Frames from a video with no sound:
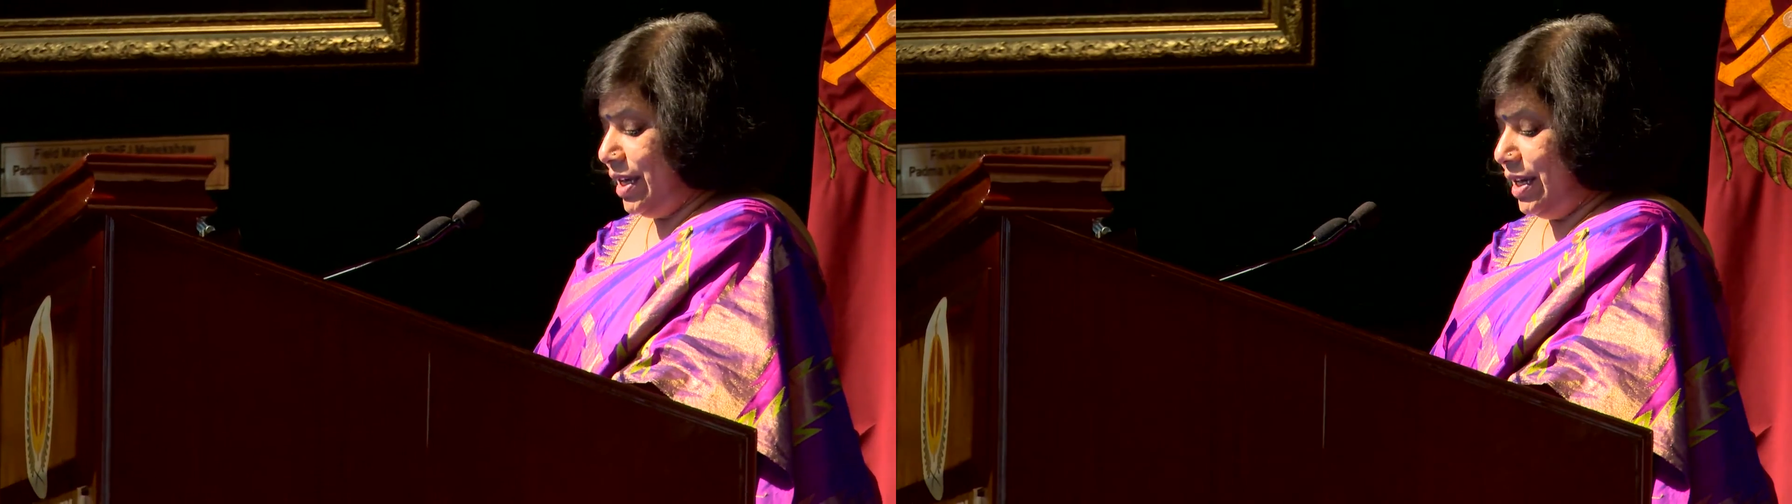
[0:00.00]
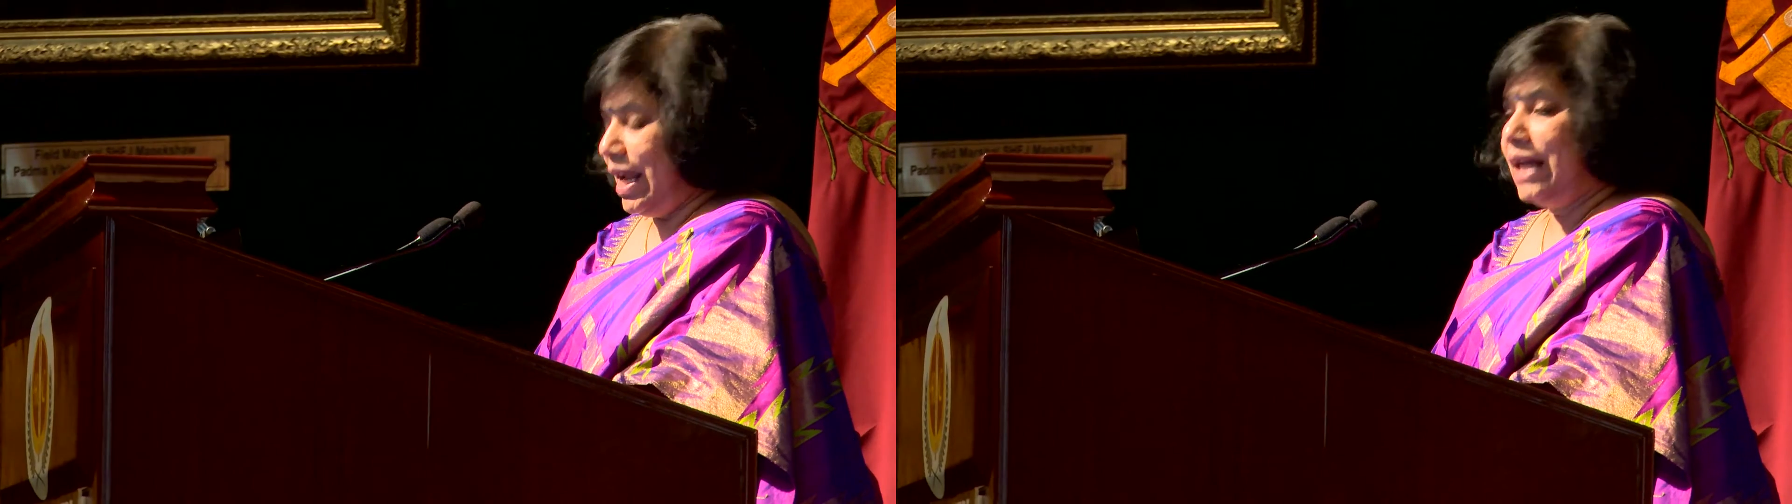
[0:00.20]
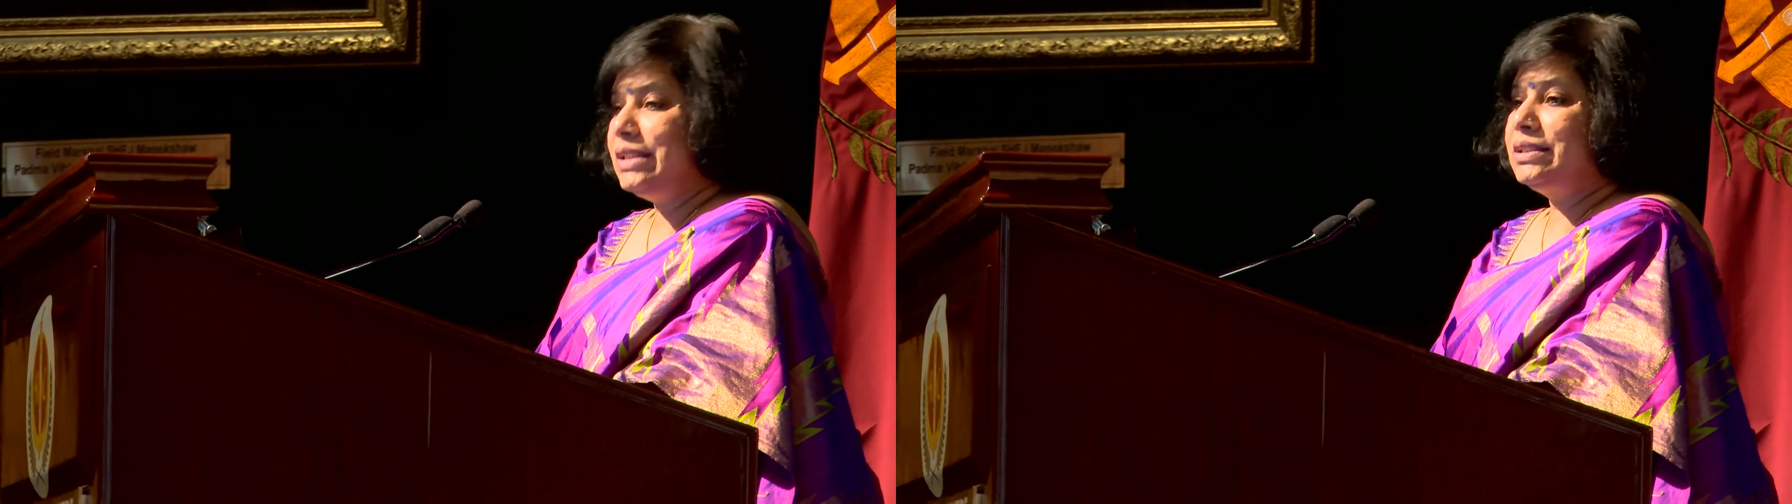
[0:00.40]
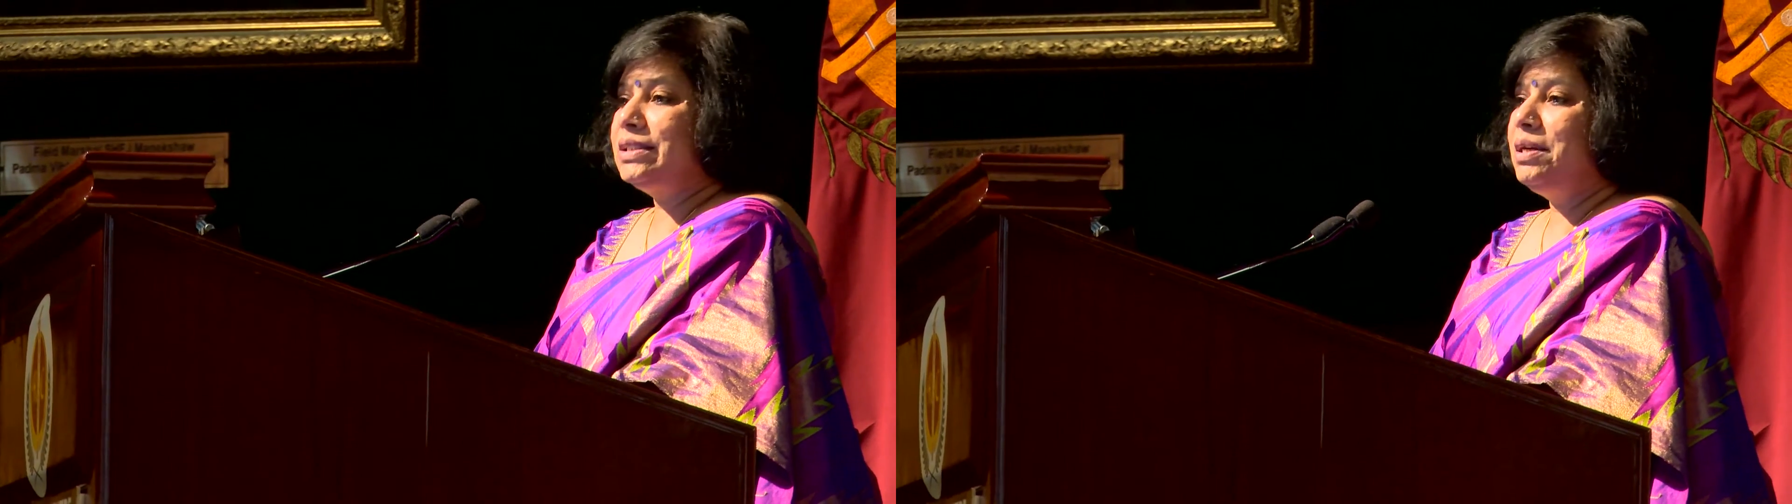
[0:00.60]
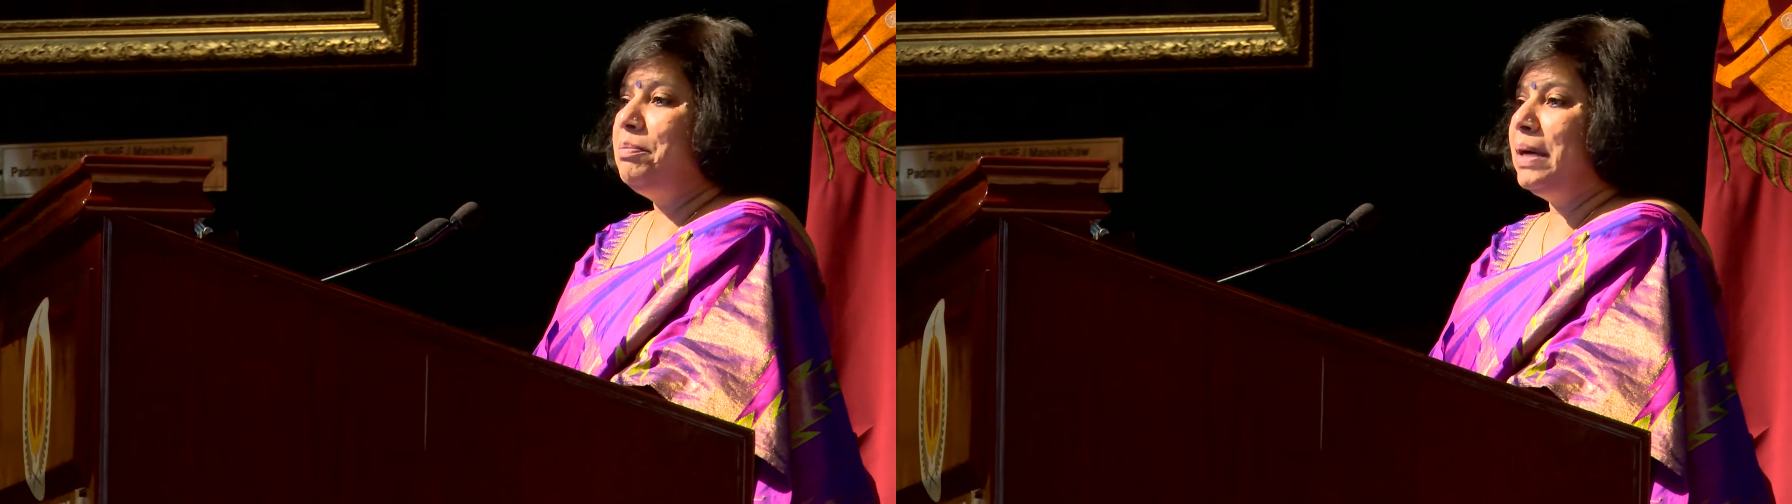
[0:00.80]

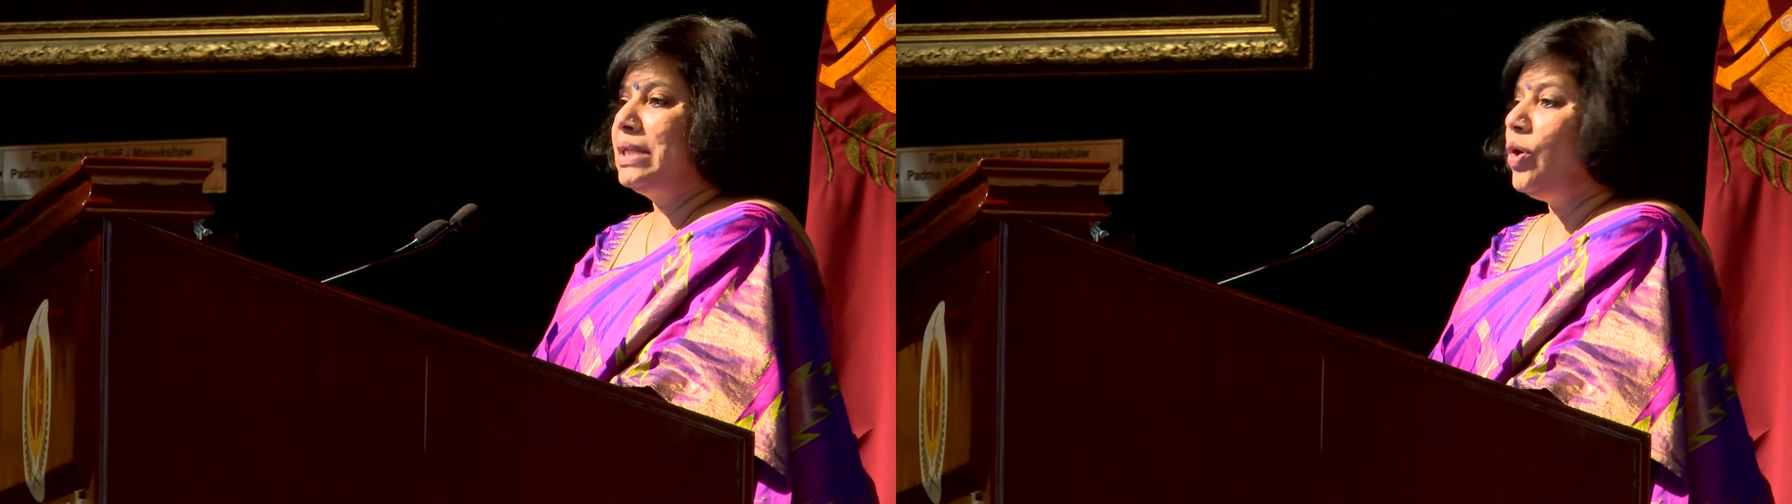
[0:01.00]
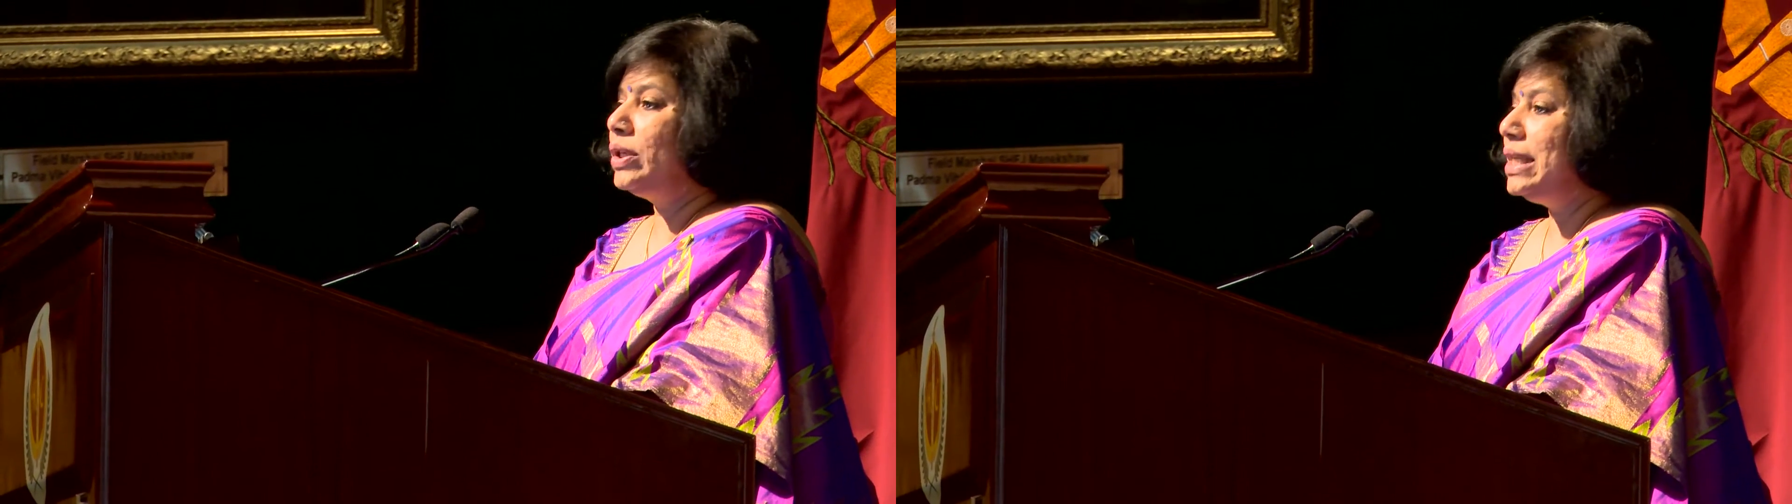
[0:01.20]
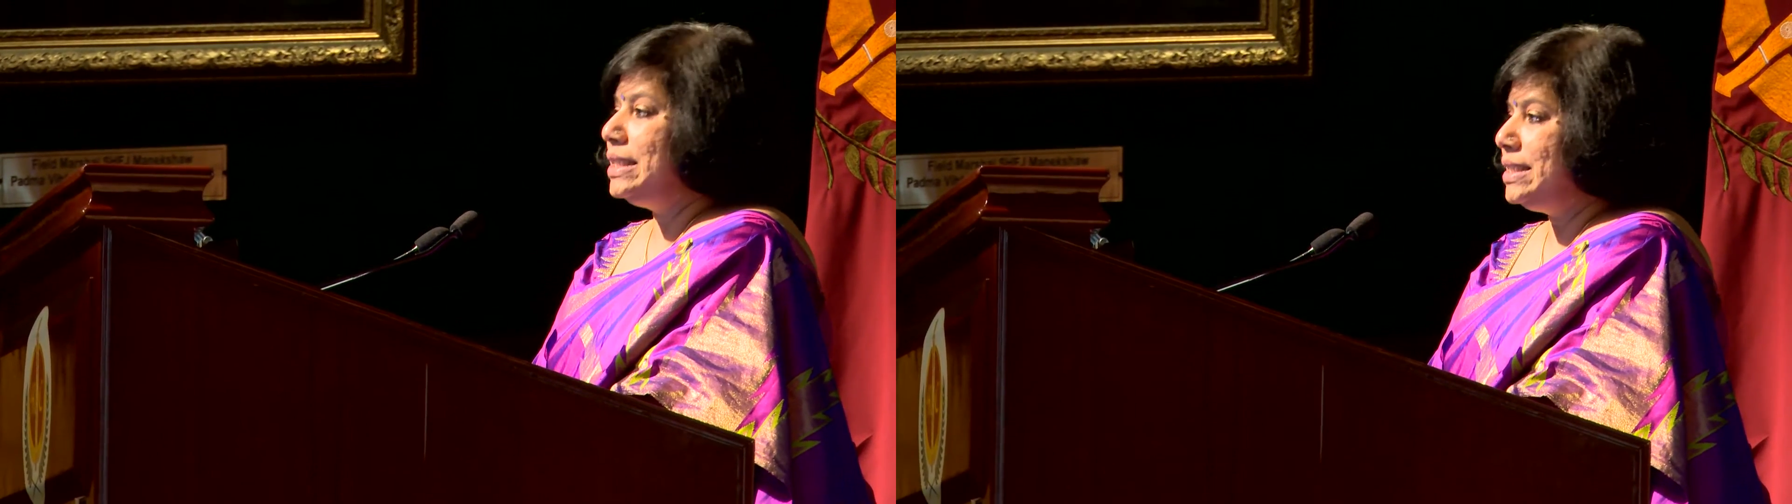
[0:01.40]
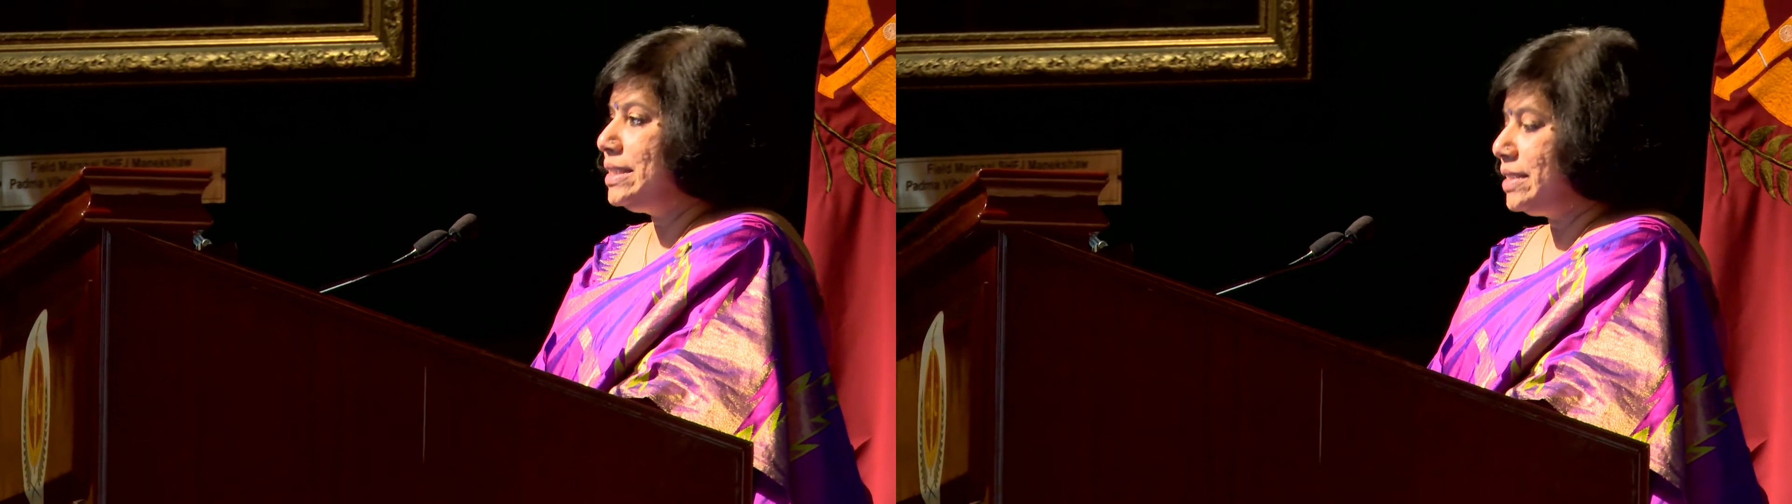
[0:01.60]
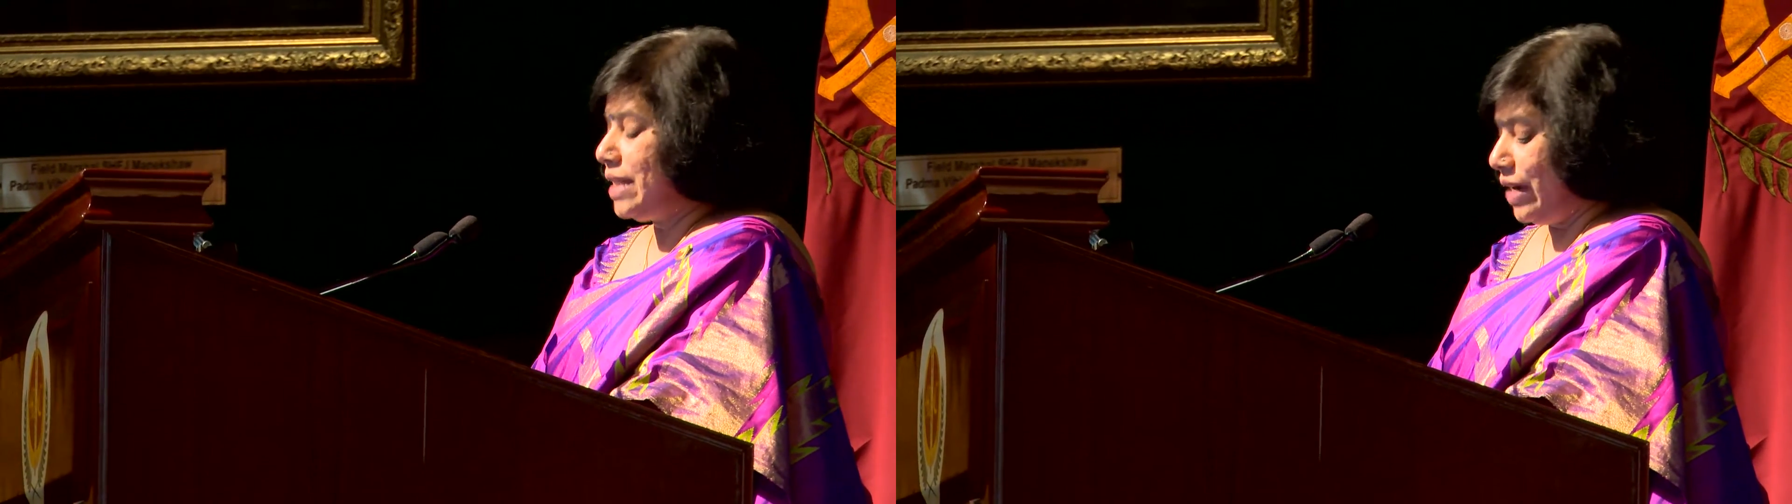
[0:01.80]
Last but not the least,